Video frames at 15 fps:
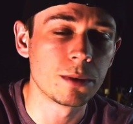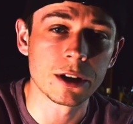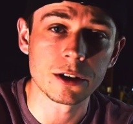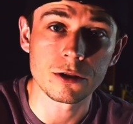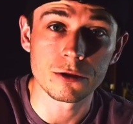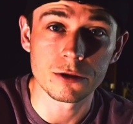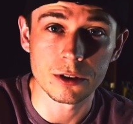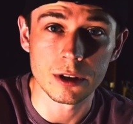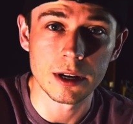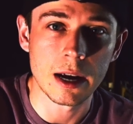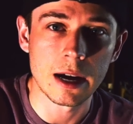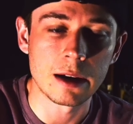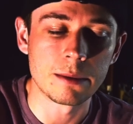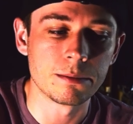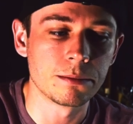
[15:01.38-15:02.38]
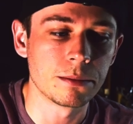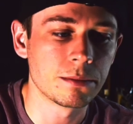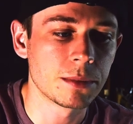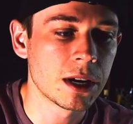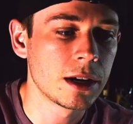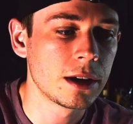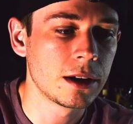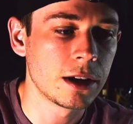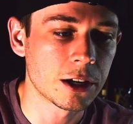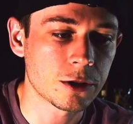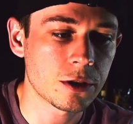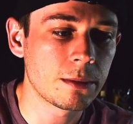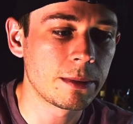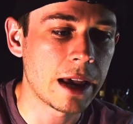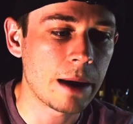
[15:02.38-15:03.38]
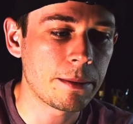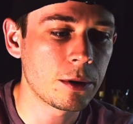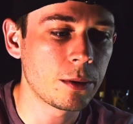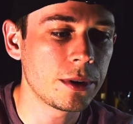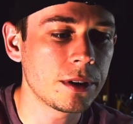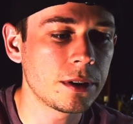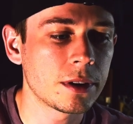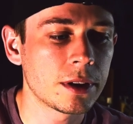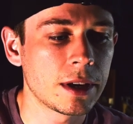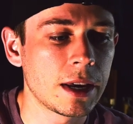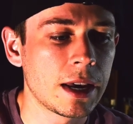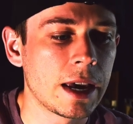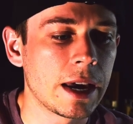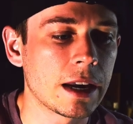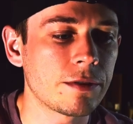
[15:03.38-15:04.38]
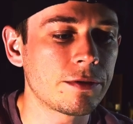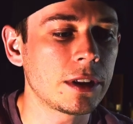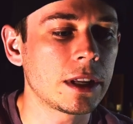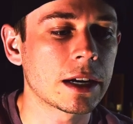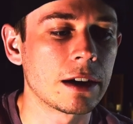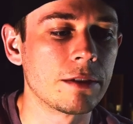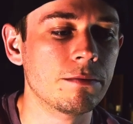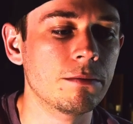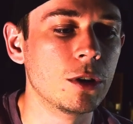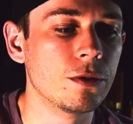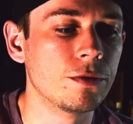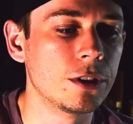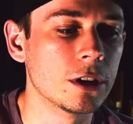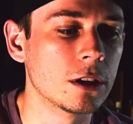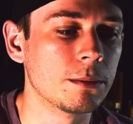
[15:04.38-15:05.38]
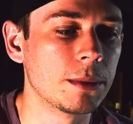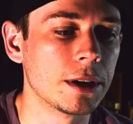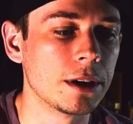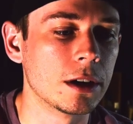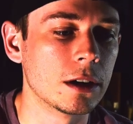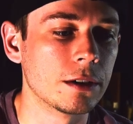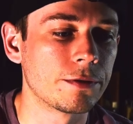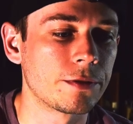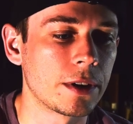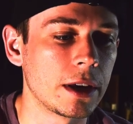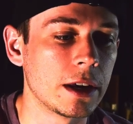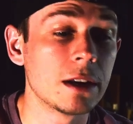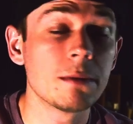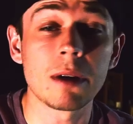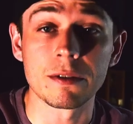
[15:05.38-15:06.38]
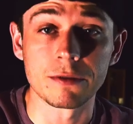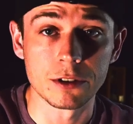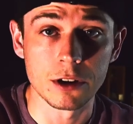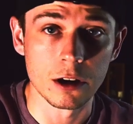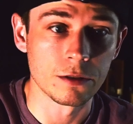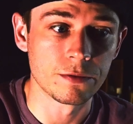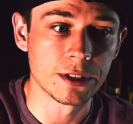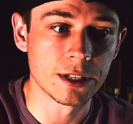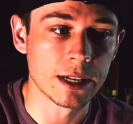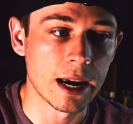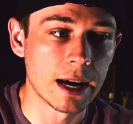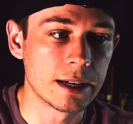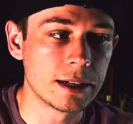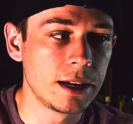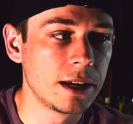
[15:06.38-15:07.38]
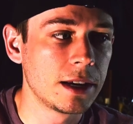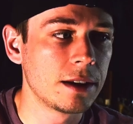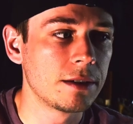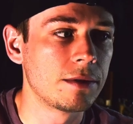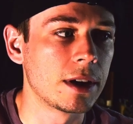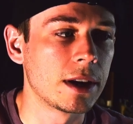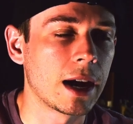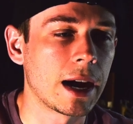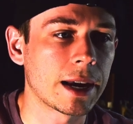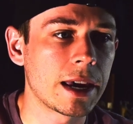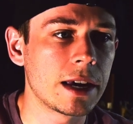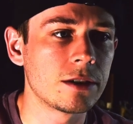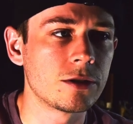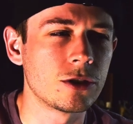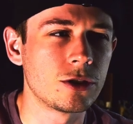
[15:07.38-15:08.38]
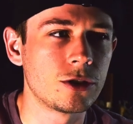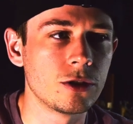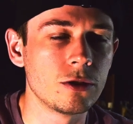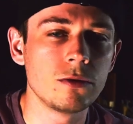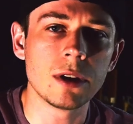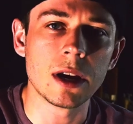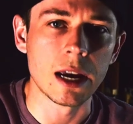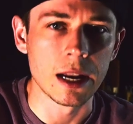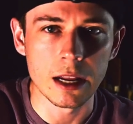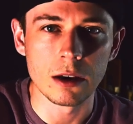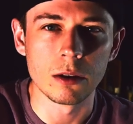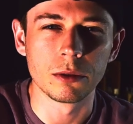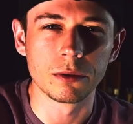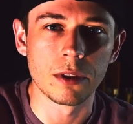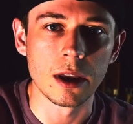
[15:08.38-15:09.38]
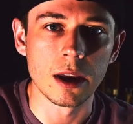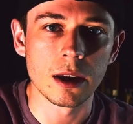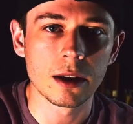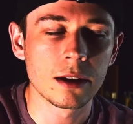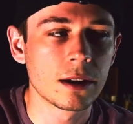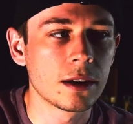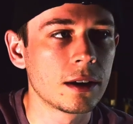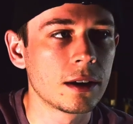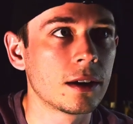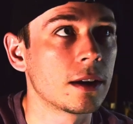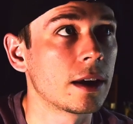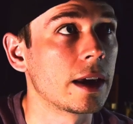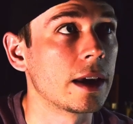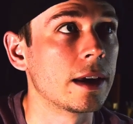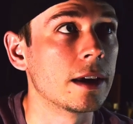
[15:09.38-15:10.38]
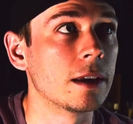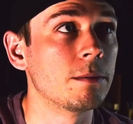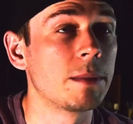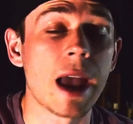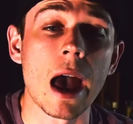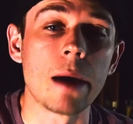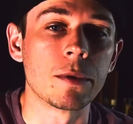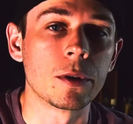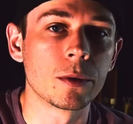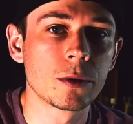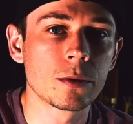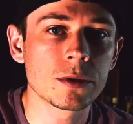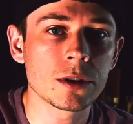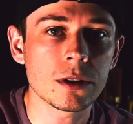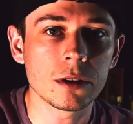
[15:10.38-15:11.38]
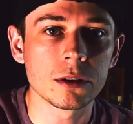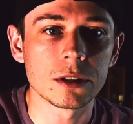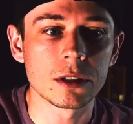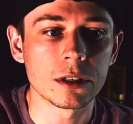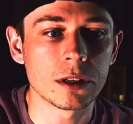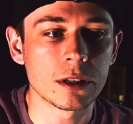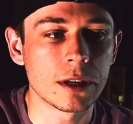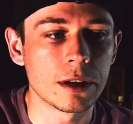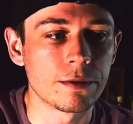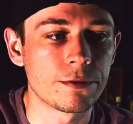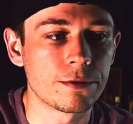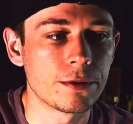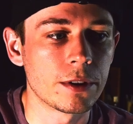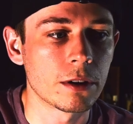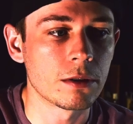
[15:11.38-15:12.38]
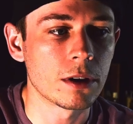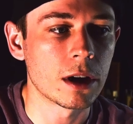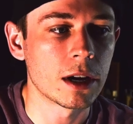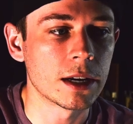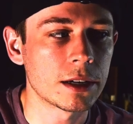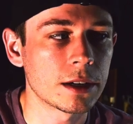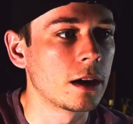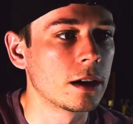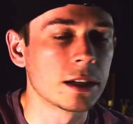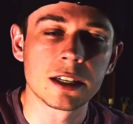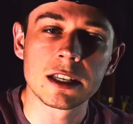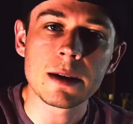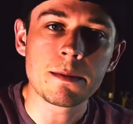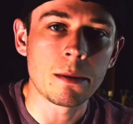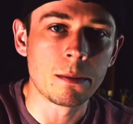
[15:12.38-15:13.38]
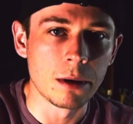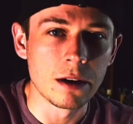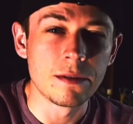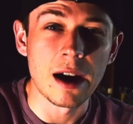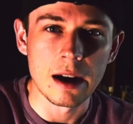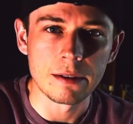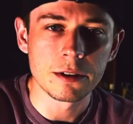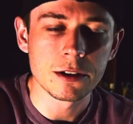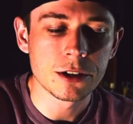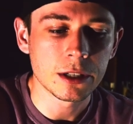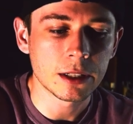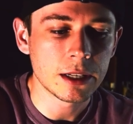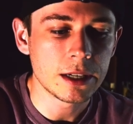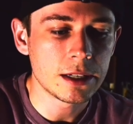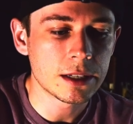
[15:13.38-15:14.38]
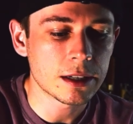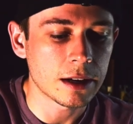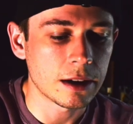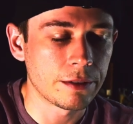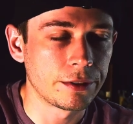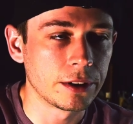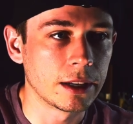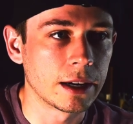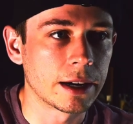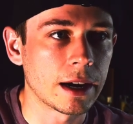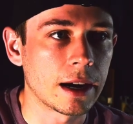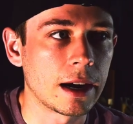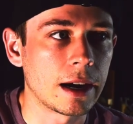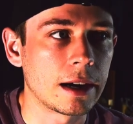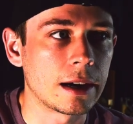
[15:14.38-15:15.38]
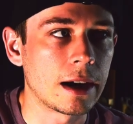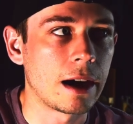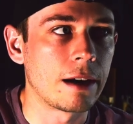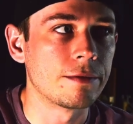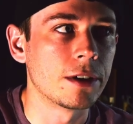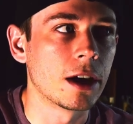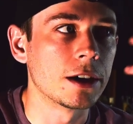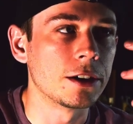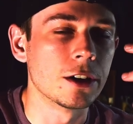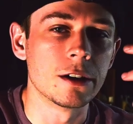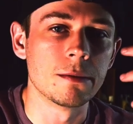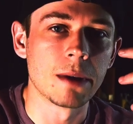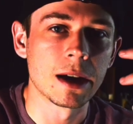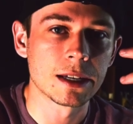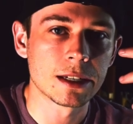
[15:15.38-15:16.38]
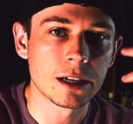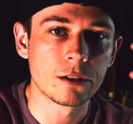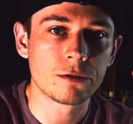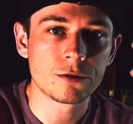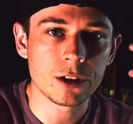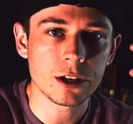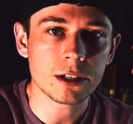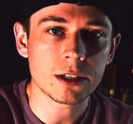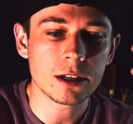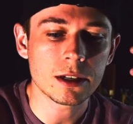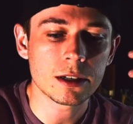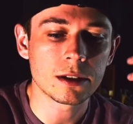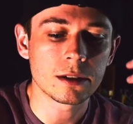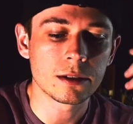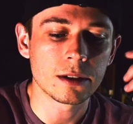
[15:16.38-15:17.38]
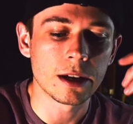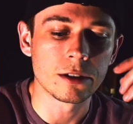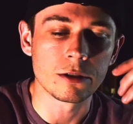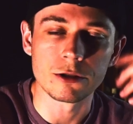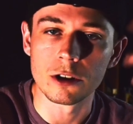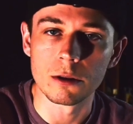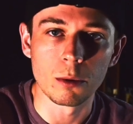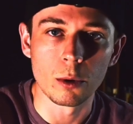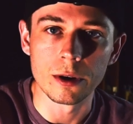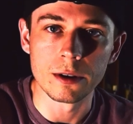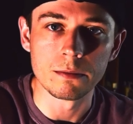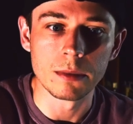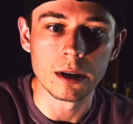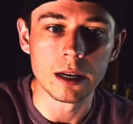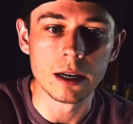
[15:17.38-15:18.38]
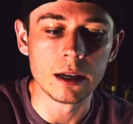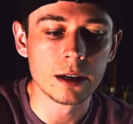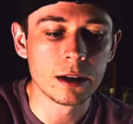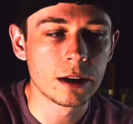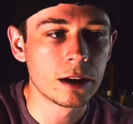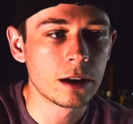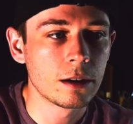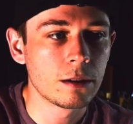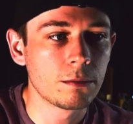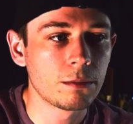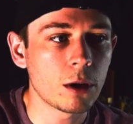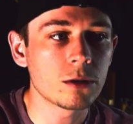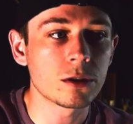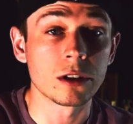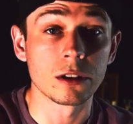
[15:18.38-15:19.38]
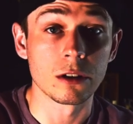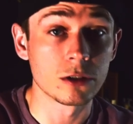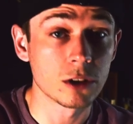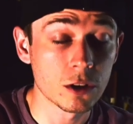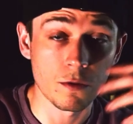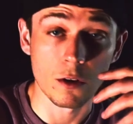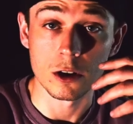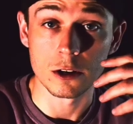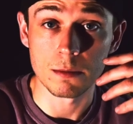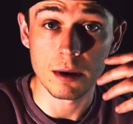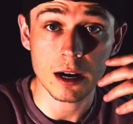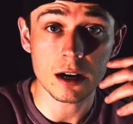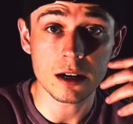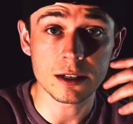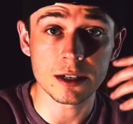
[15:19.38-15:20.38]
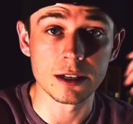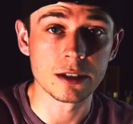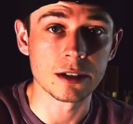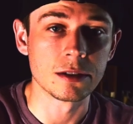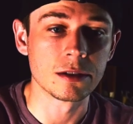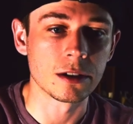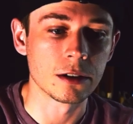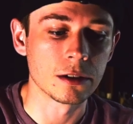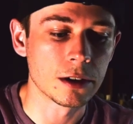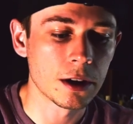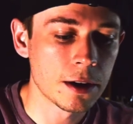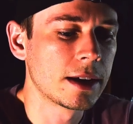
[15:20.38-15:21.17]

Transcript: pictures that I'm extremely happy with. And I feel like I've moved up enough in my photography side that I can't just shoot any old thing and be happy with the results. If they're not a step above average at least, I feel like I've not done myself justice and there's no point in me posting those as far as my content's concerned.